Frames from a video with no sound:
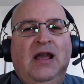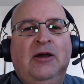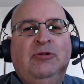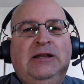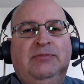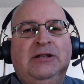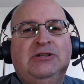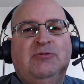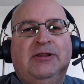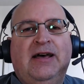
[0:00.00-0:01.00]
I'm really
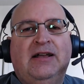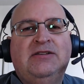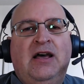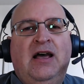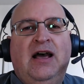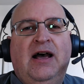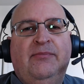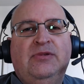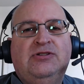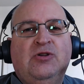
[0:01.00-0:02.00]
pleased with that.
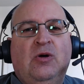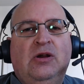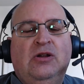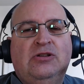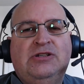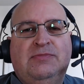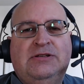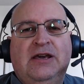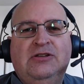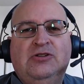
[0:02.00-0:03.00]
So lots of
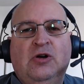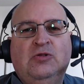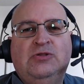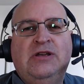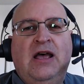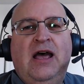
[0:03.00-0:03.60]
potatoes.